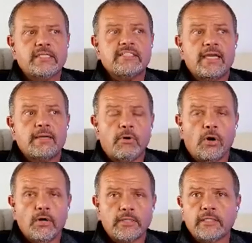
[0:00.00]
and take
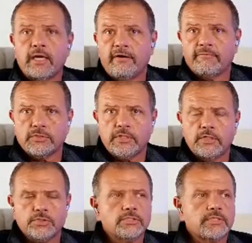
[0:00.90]
part in
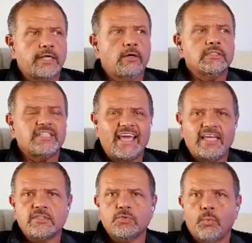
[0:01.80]
conversations that are
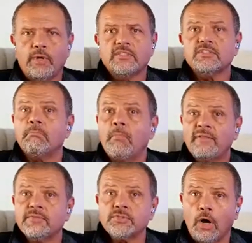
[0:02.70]
days, weeks,
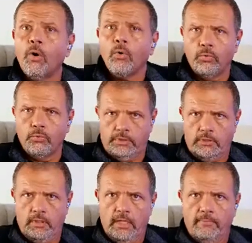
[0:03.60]
months old.
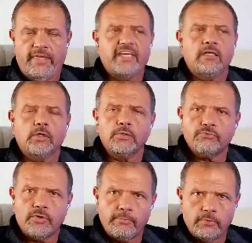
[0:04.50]
They can learn
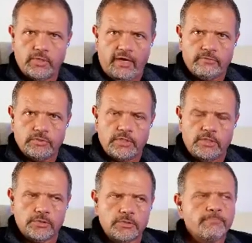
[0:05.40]
from those
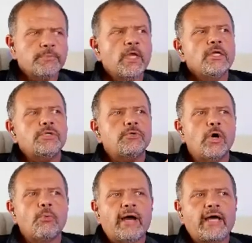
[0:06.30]
conversations. You
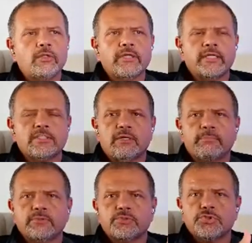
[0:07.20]
know, by looking at
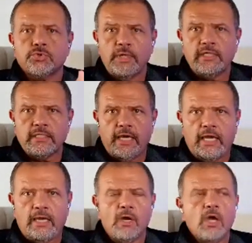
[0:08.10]
someone's screen
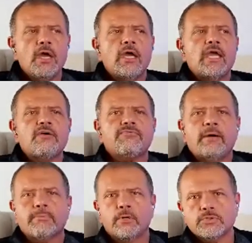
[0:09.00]
name, if
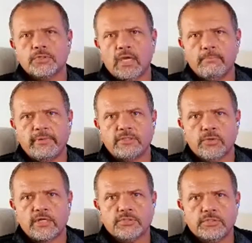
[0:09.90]
that person can be
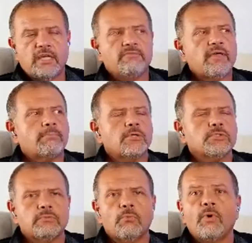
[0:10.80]
trusted, if that
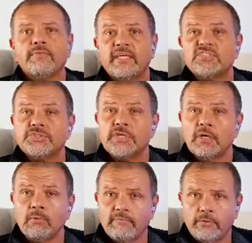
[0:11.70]
person, what that
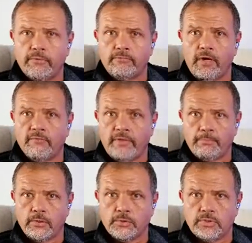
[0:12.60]
skill level of, of that
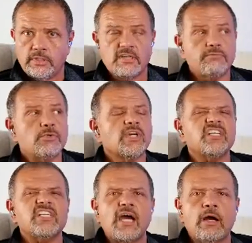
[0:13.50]
person is, if you
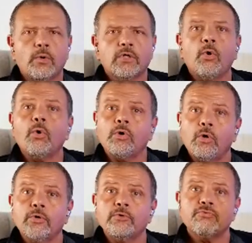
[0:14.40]
can network or
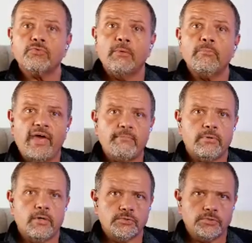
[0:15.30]
learn from that
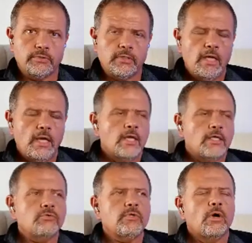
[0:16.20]
person.
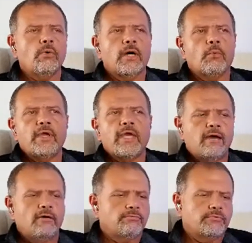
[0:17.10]
You know, uh, we
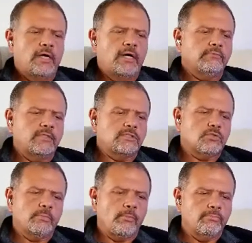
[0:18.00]
have uh, on these
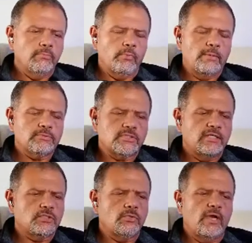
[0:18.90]
criminal
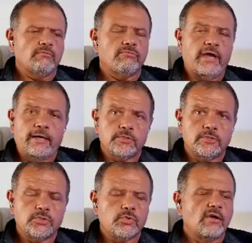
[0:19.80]
websites, you have
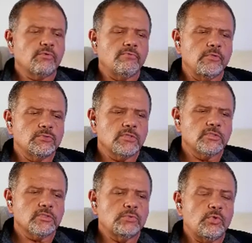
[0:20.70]
vouchers, you have review
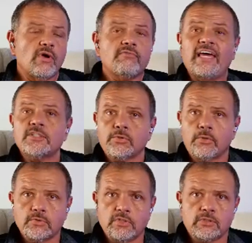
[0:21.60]
systems, you have
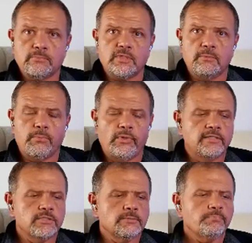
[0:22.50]
escrow systems in
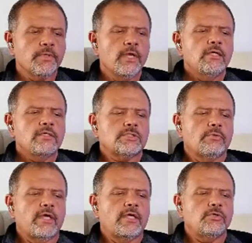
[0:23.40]
place so
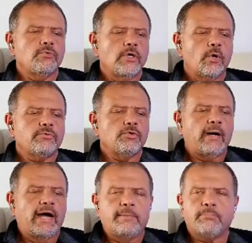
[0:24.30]
that you know if you
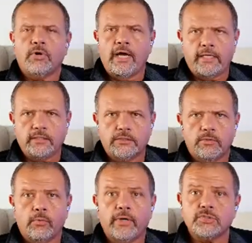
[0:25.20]
buy a product
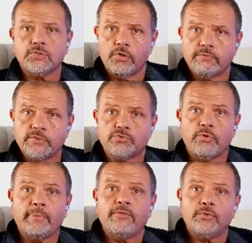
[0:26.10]
or a service
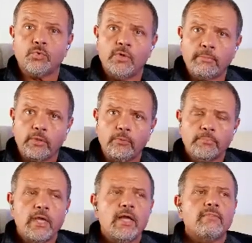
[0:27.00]
from another criminal,
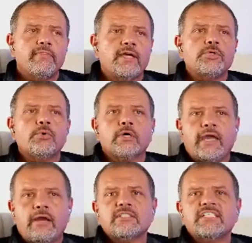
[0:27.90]
that you are
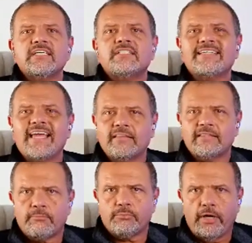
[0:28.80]
guaranteed to get
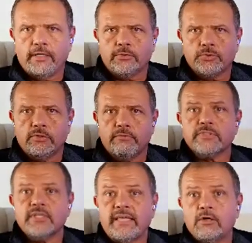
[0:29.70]
that product or
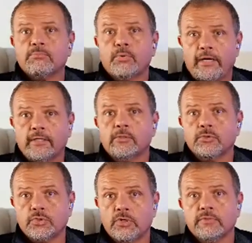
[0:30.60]
service, and that product or
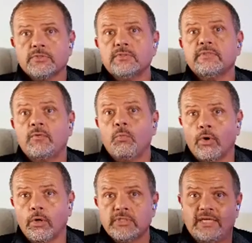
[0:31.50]
service then
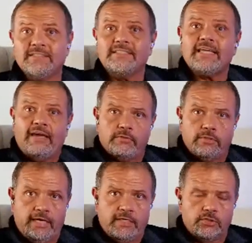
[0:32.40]
works as it's
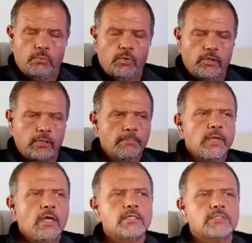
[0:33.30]
advertised to work.
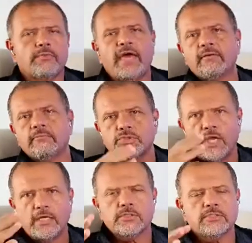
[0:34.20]
So that
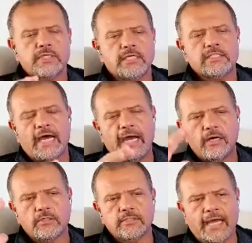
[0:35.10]
changes the
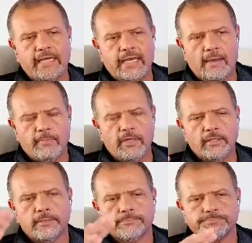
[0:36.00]
entire dynamic